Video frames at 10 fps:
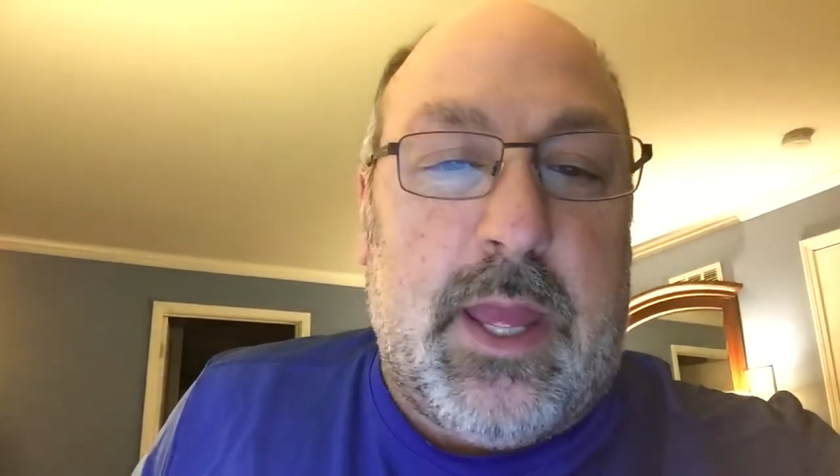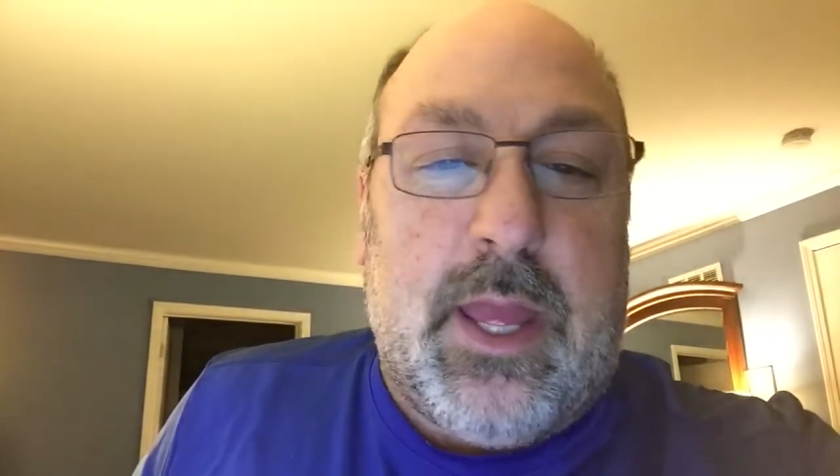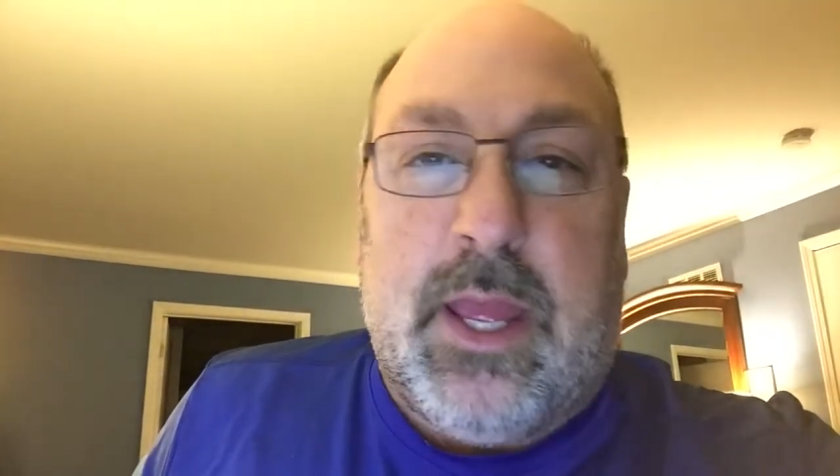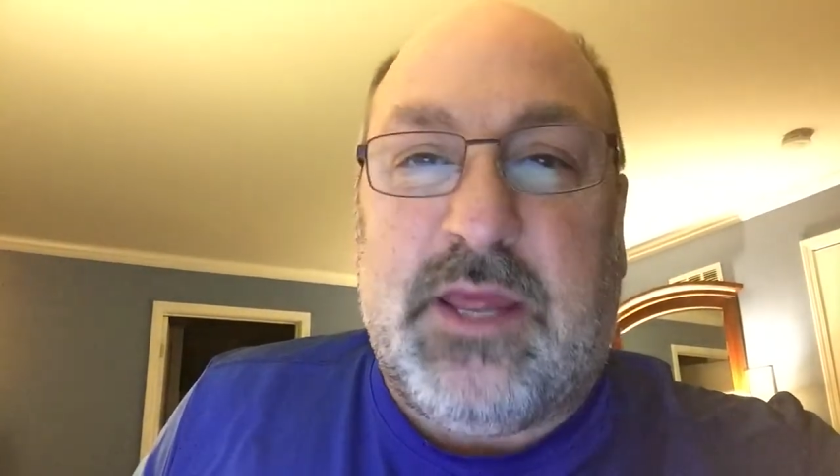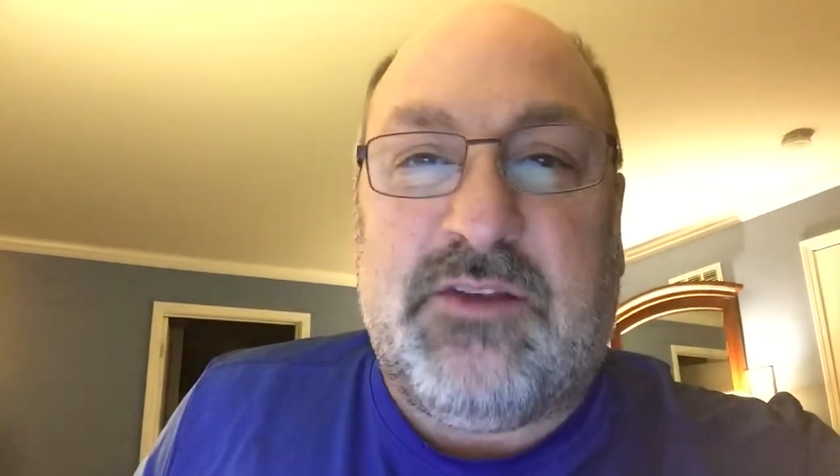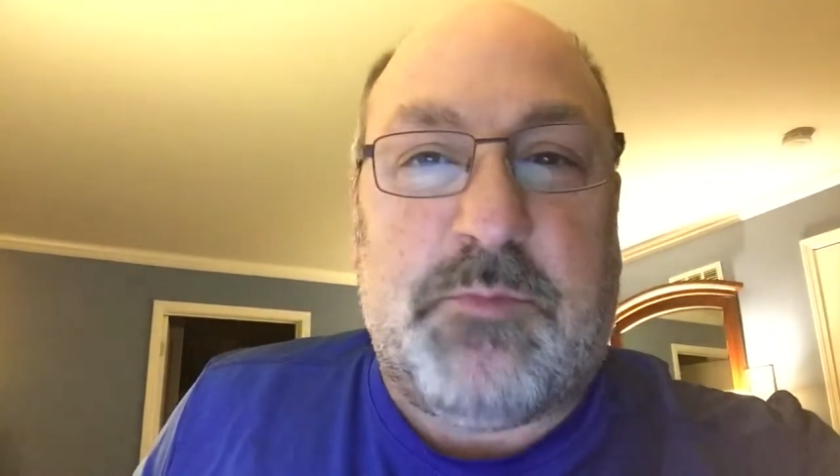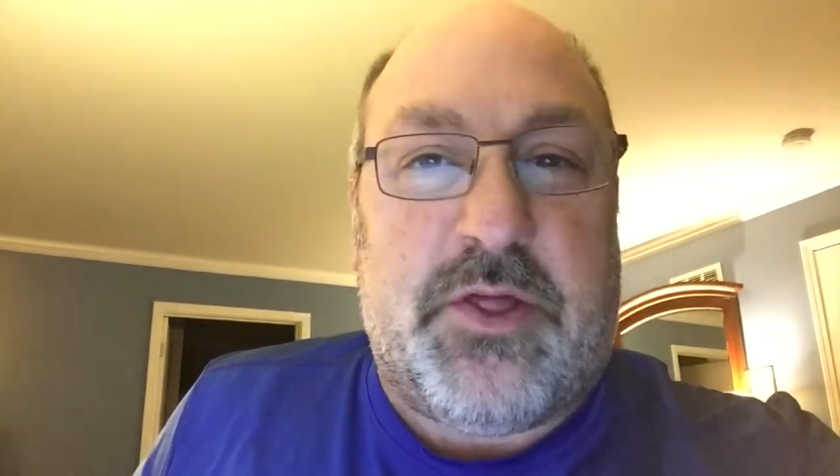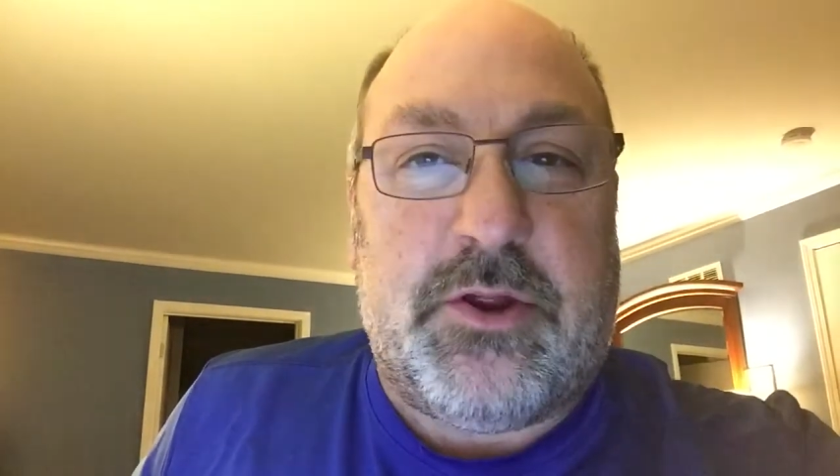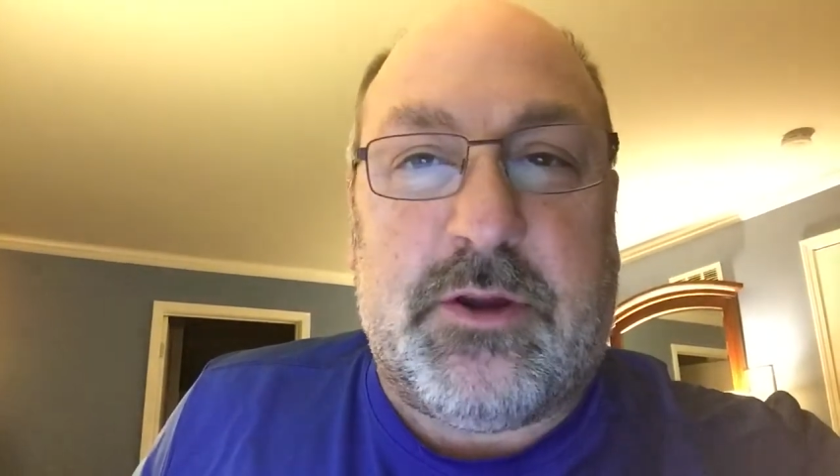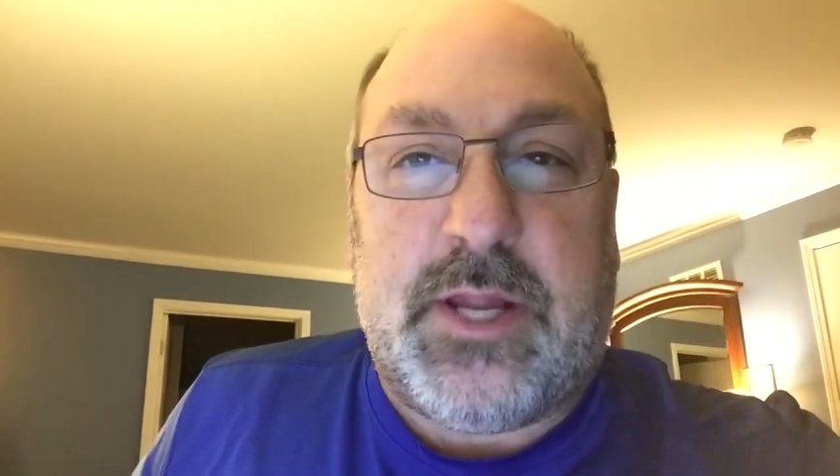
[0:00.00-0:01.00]
And his
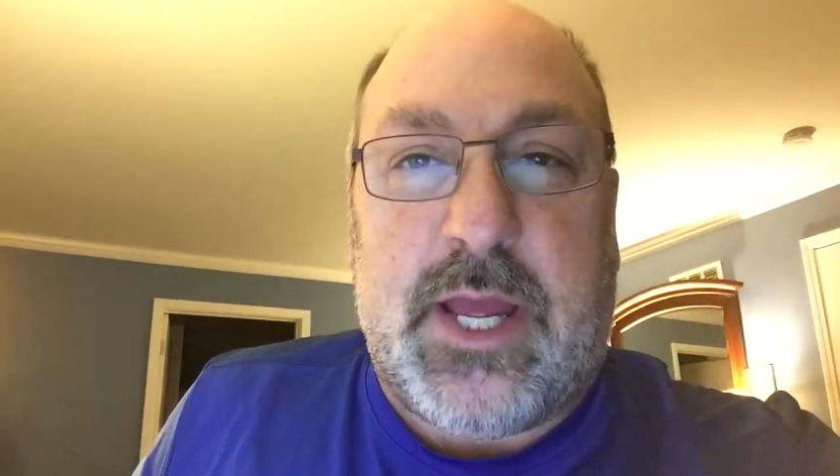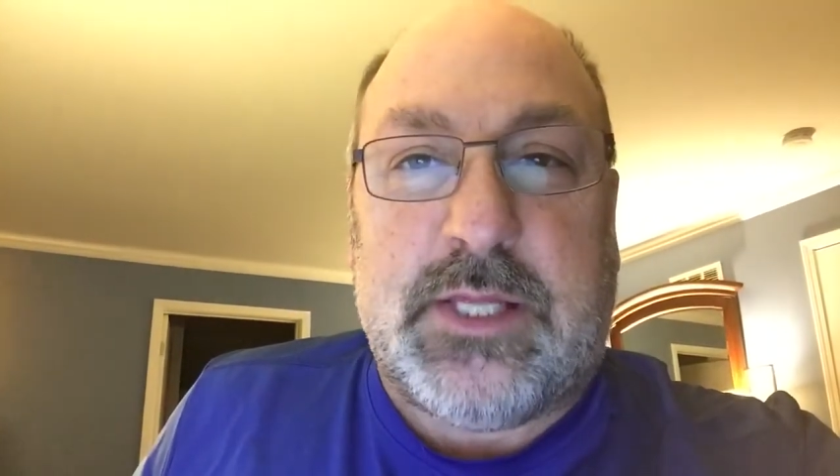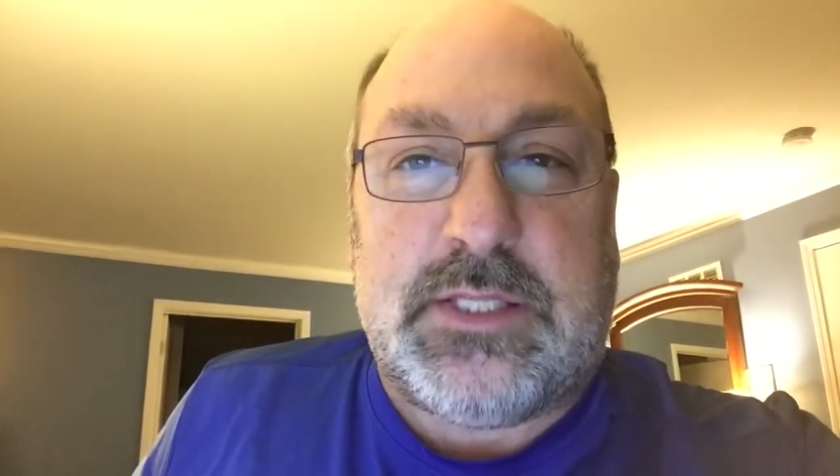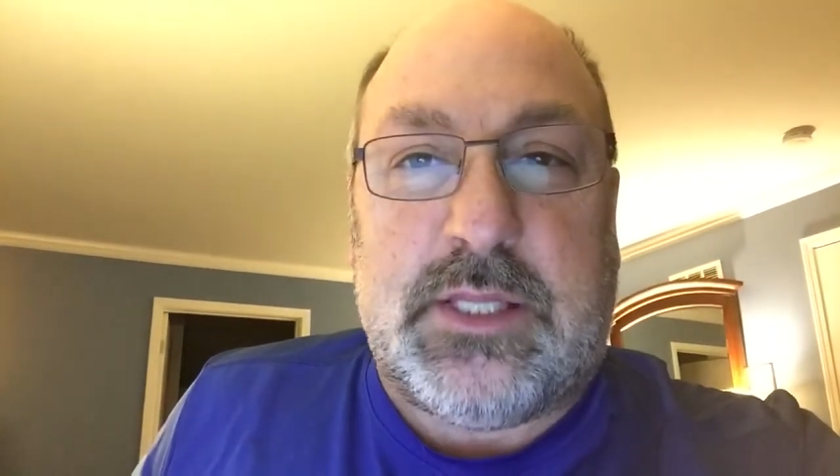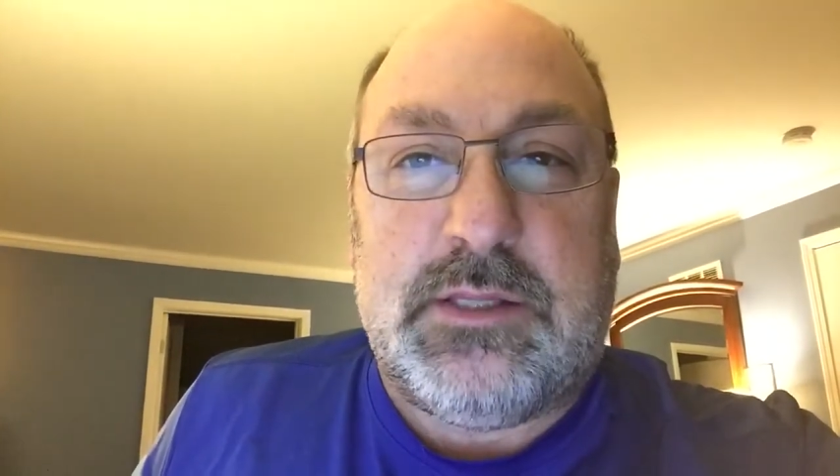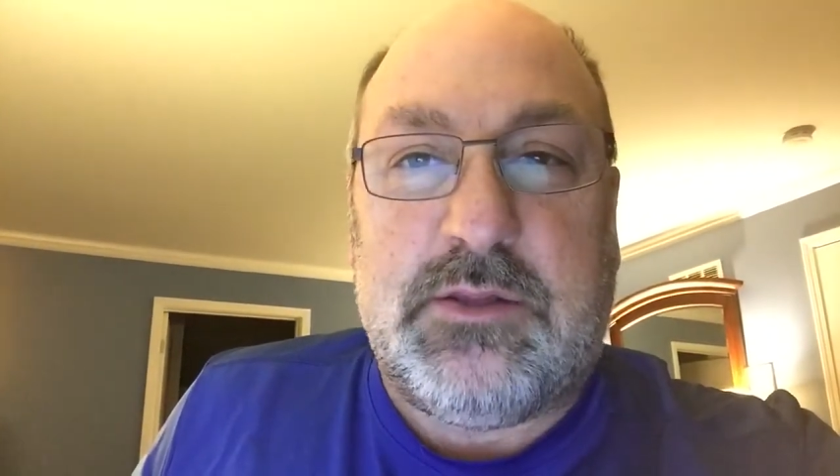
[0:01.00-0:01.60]
mother had